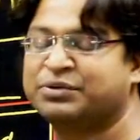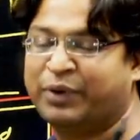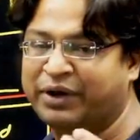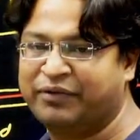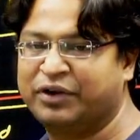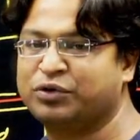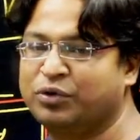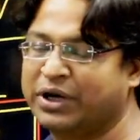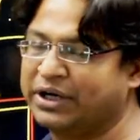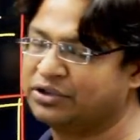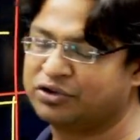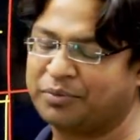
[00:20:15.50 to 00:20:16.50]
one way to look
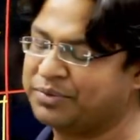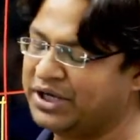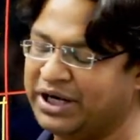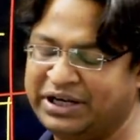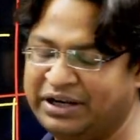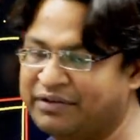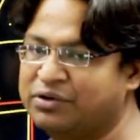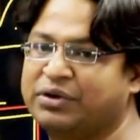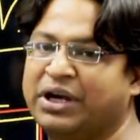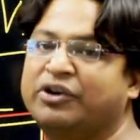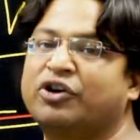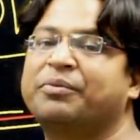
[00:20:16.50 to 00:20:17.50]
at the drop year. I'd never look
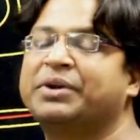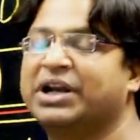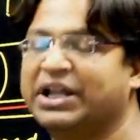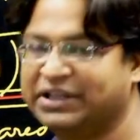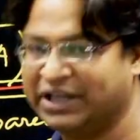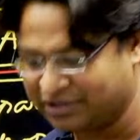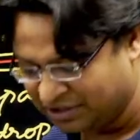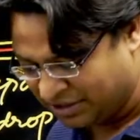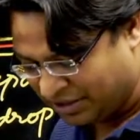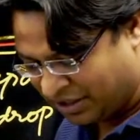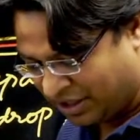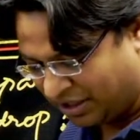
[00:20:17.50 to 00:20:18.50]
at drop year like that.
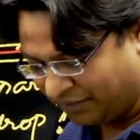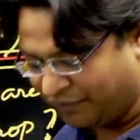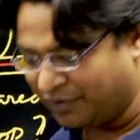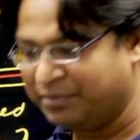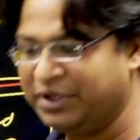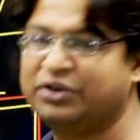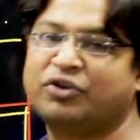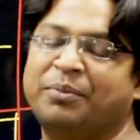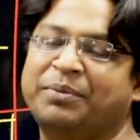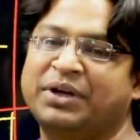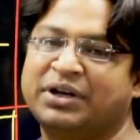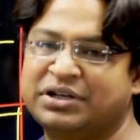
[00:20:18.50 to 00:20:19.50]
For me,
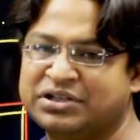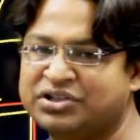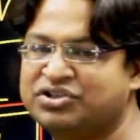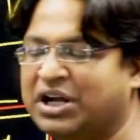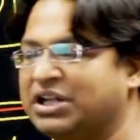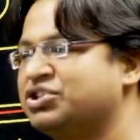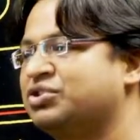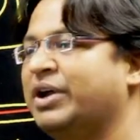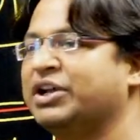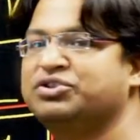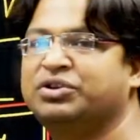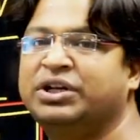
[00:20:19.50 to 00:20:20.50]
drop year is a chance to
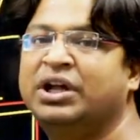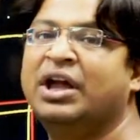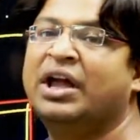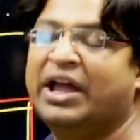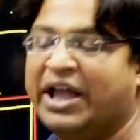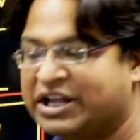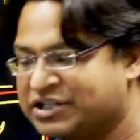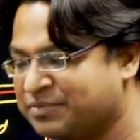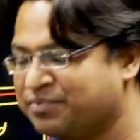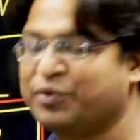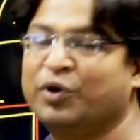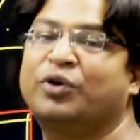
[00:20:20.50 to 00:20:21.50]
actually
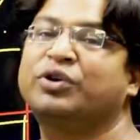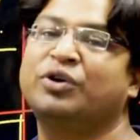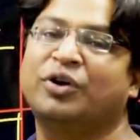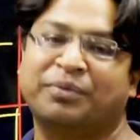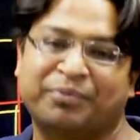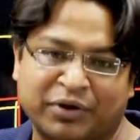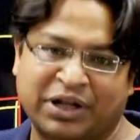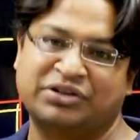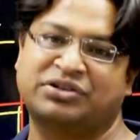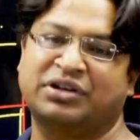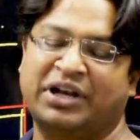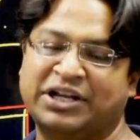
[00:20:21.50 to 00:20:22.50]
explore your
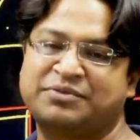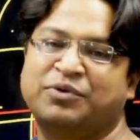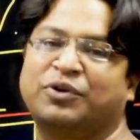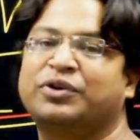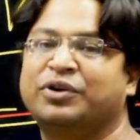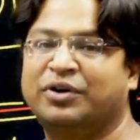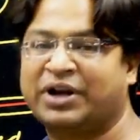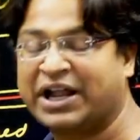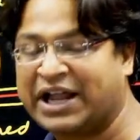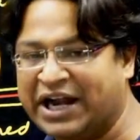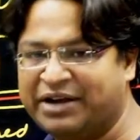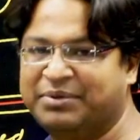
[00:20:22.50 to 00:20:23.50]
potential, explore your
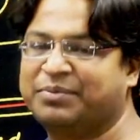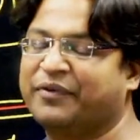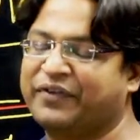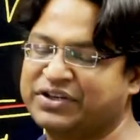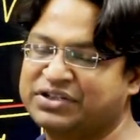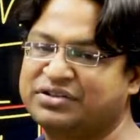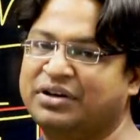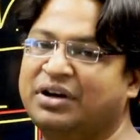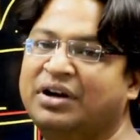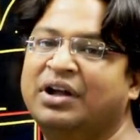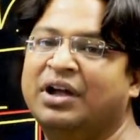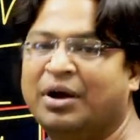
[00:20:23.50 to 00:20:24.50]
academic
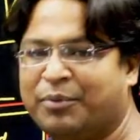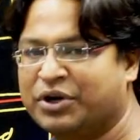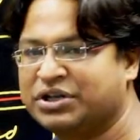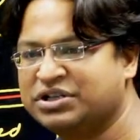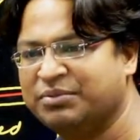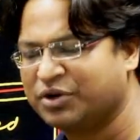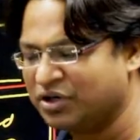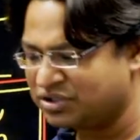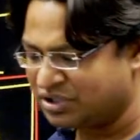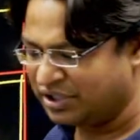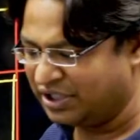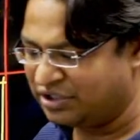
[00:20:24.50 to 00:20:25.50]
potential,
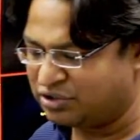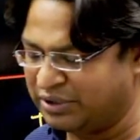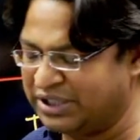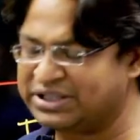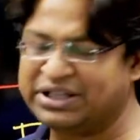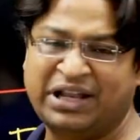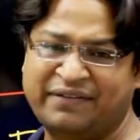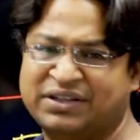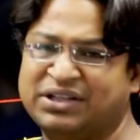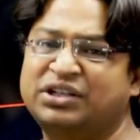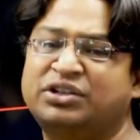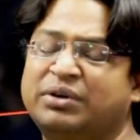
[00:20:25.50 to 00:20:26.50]
because in 12th,
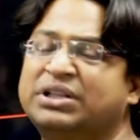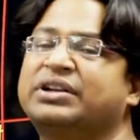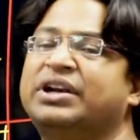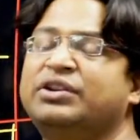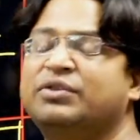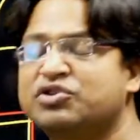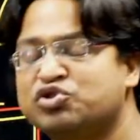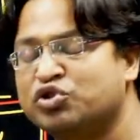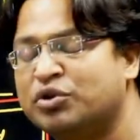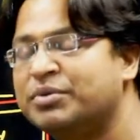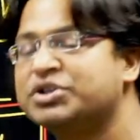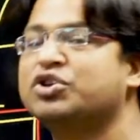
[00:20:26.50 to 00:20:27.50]
11th and 12th grade, you are
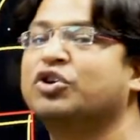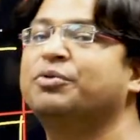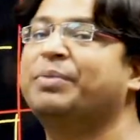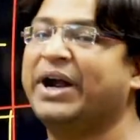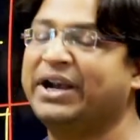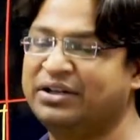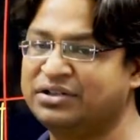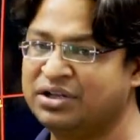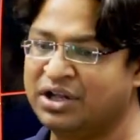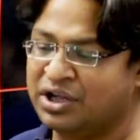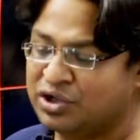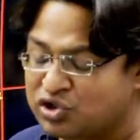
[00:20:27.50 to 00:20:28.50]
so much occupied in
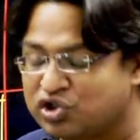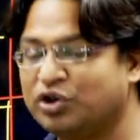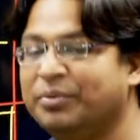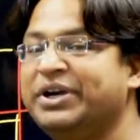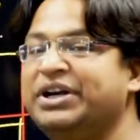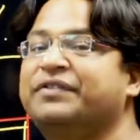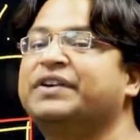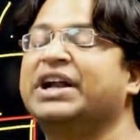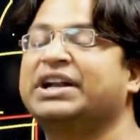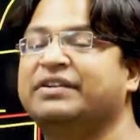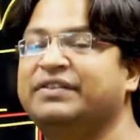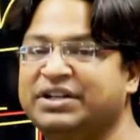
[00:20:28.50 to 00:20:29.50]
so many different
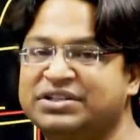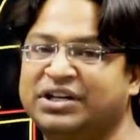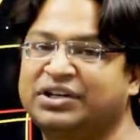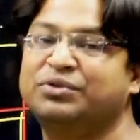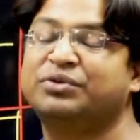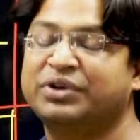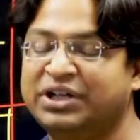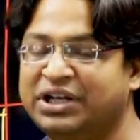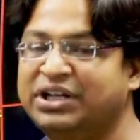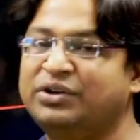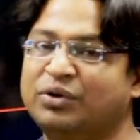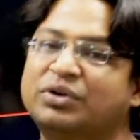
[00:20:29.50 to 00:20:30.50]
activities that you
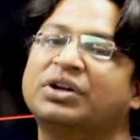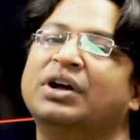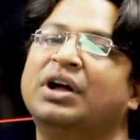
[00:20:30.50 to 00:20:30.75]
really don't